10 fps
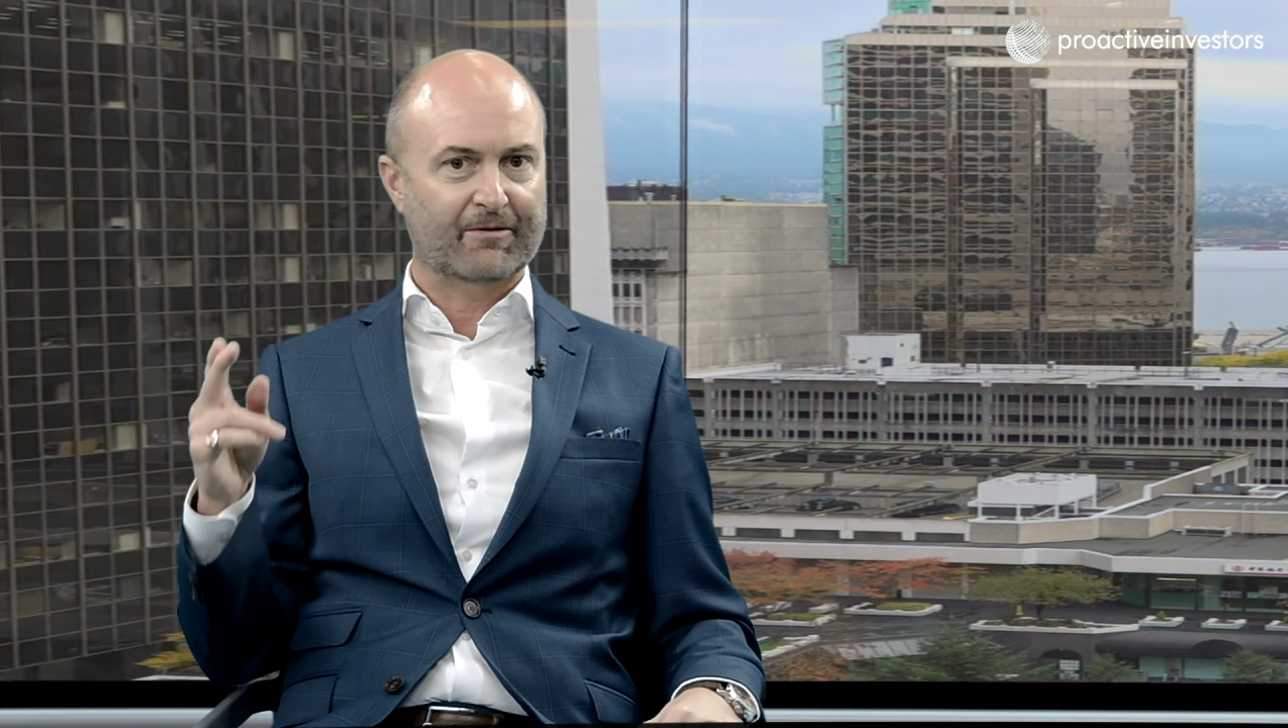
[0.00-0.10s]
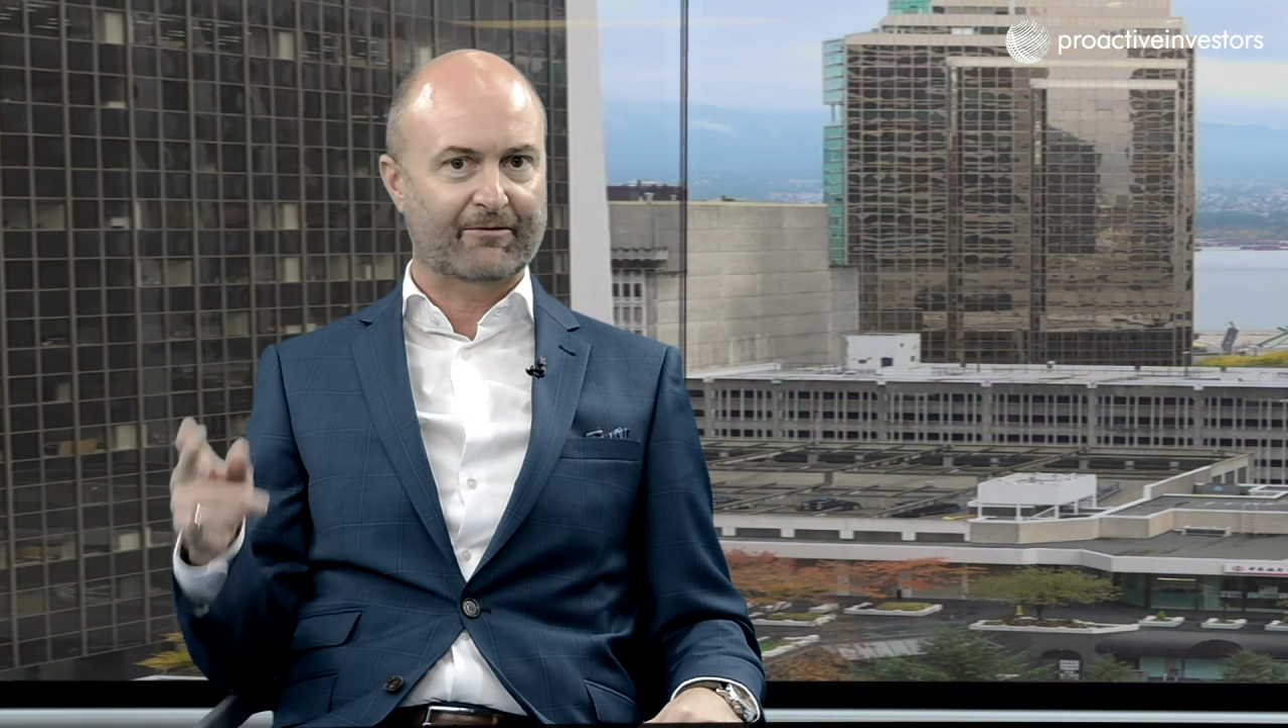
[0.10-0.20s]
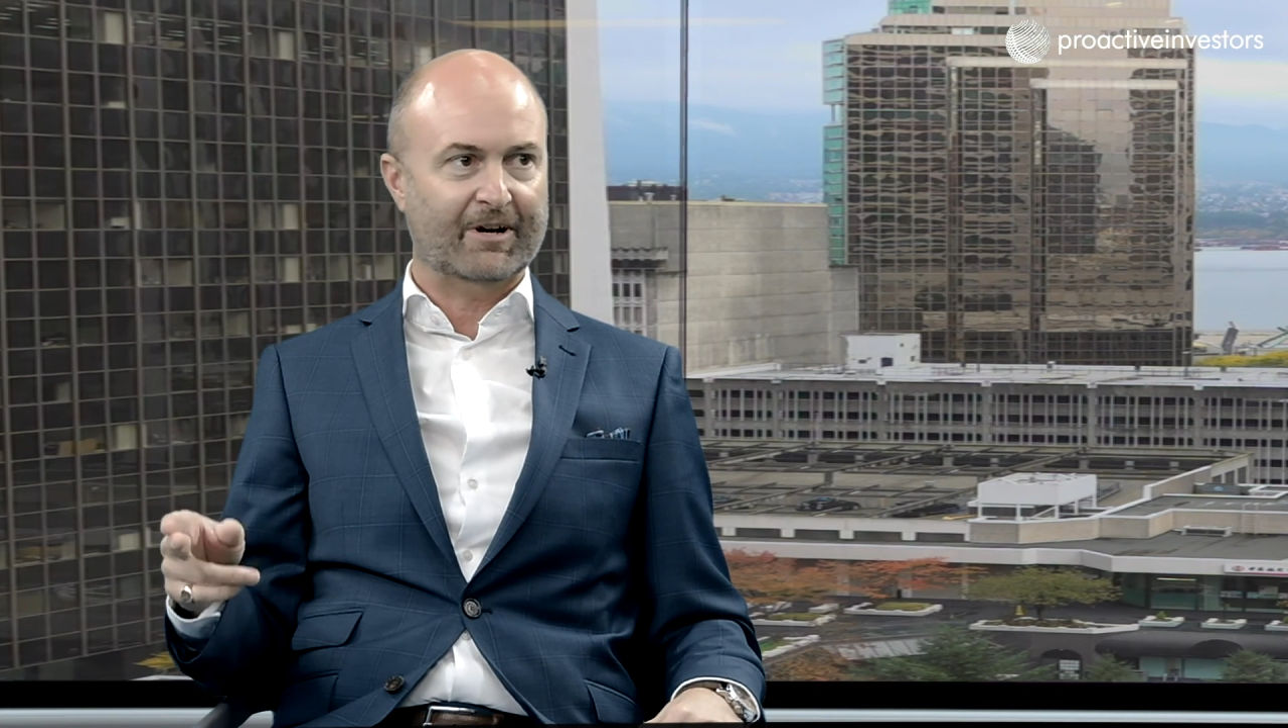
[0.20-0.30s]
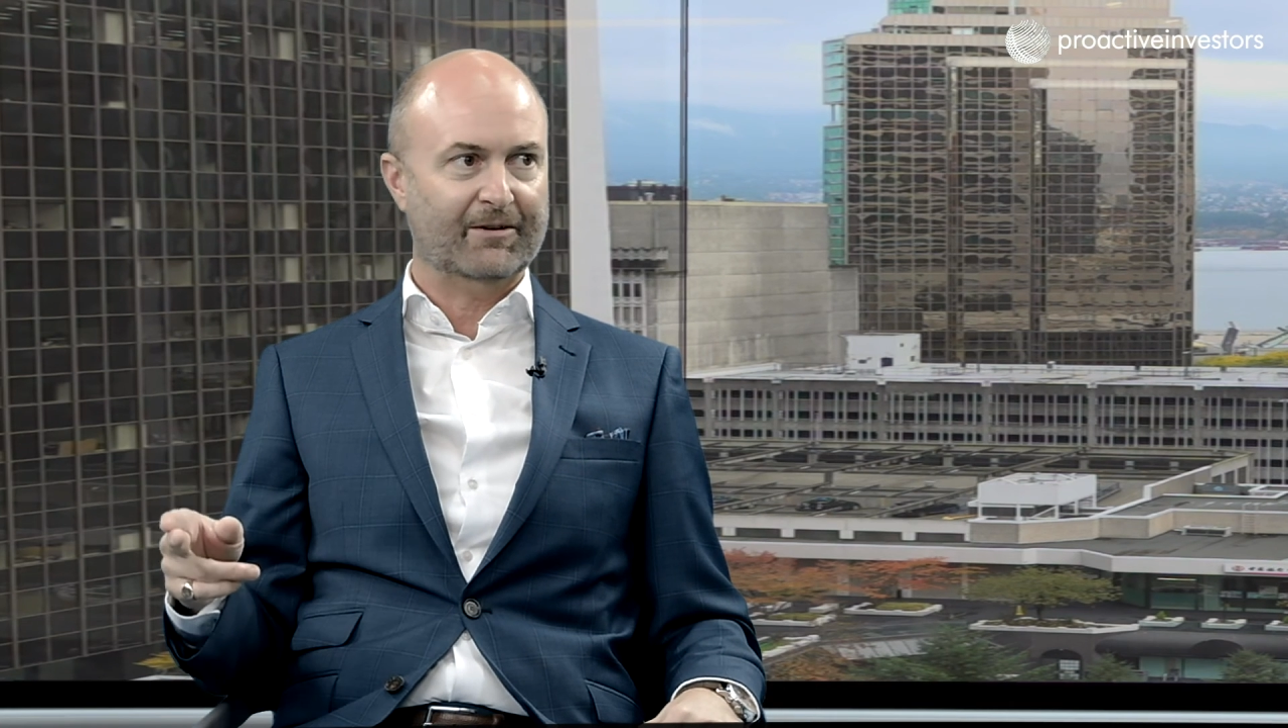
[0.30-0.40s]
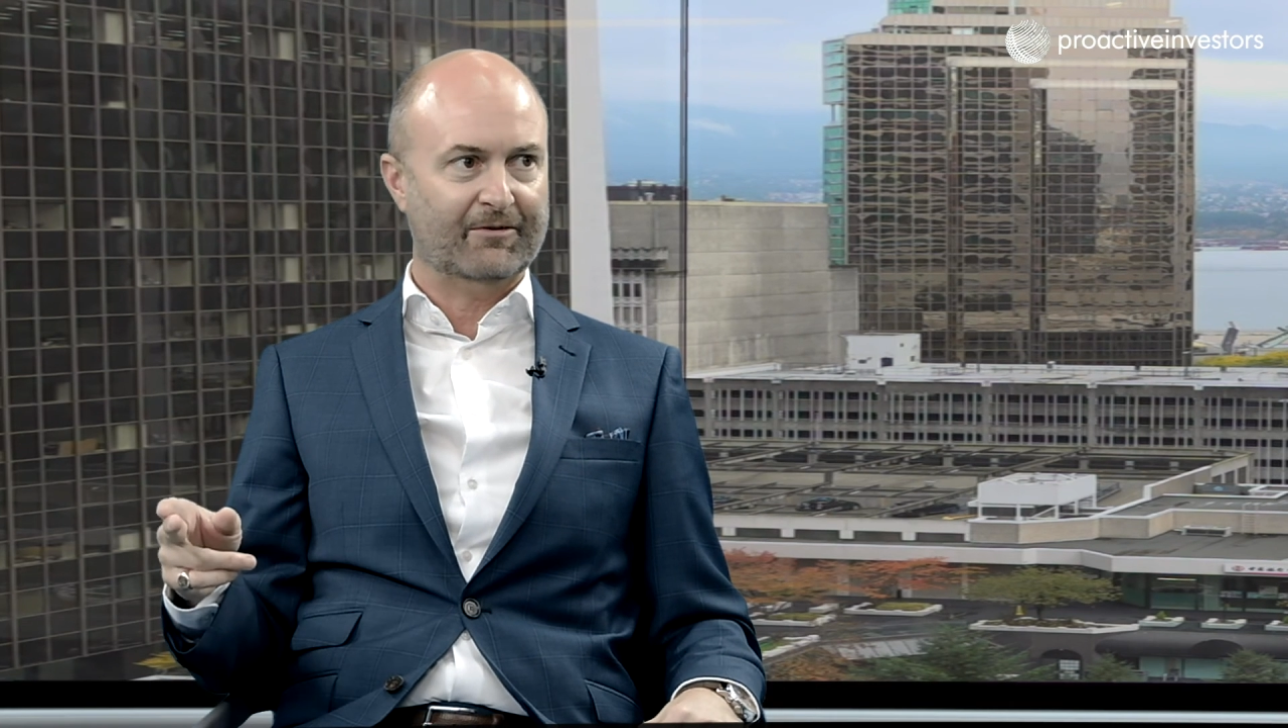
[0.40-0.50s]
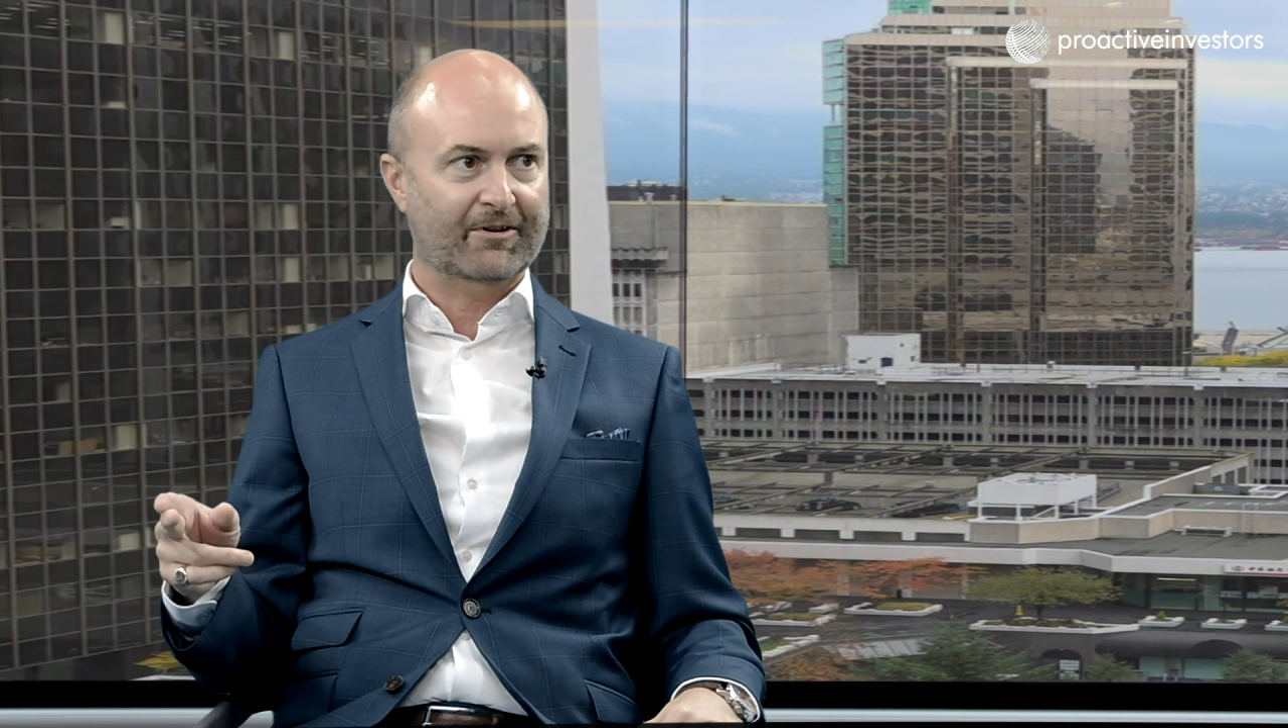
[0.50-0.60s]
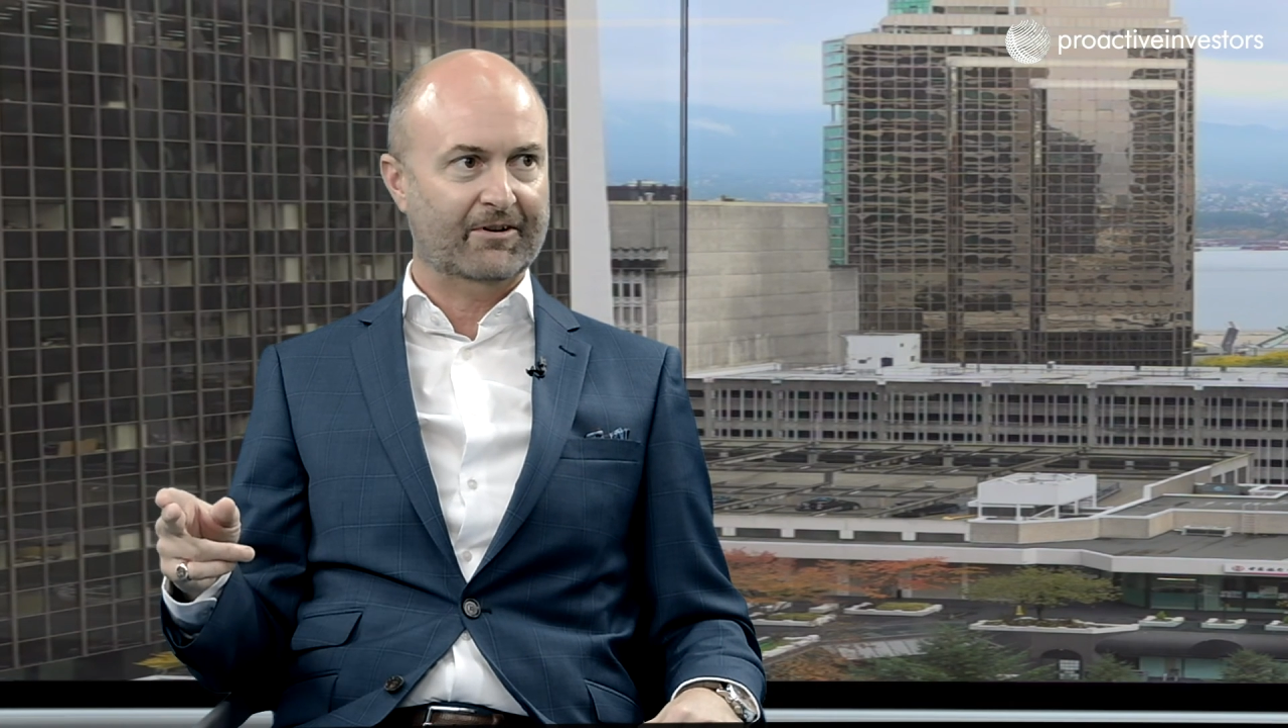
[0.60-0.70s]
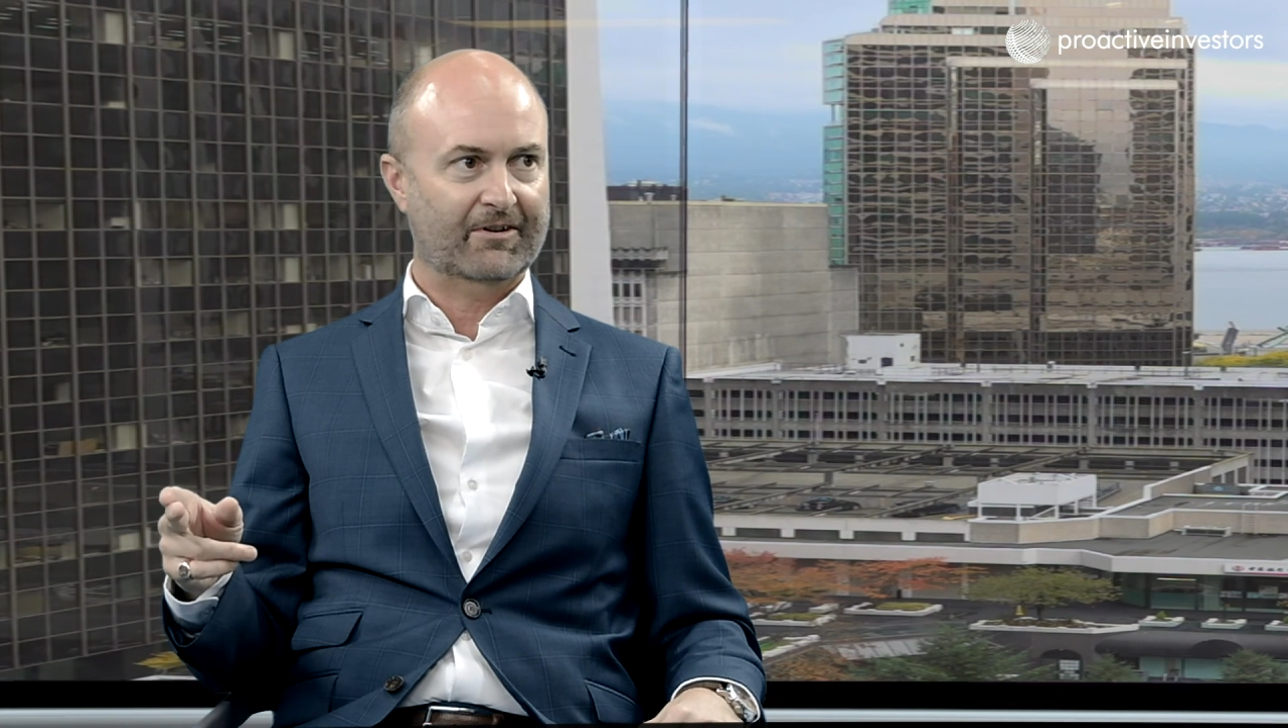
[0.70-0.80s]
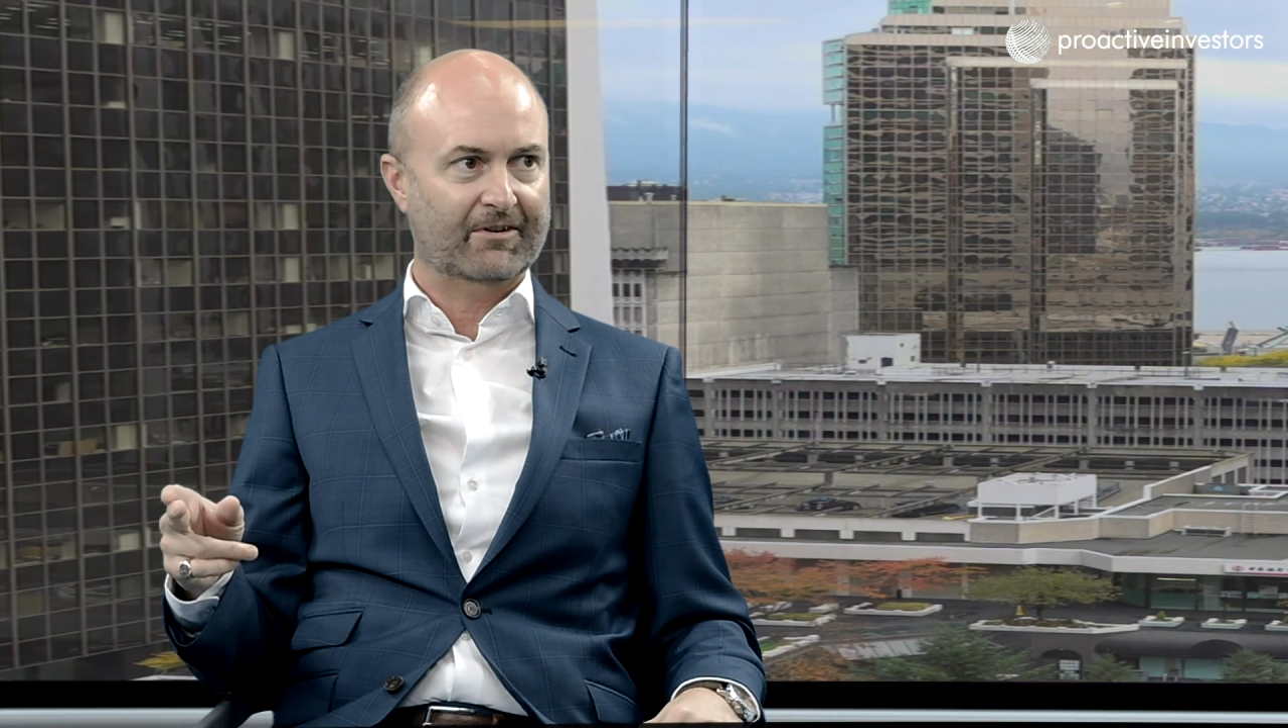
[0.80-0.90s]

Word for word: Frankfurt,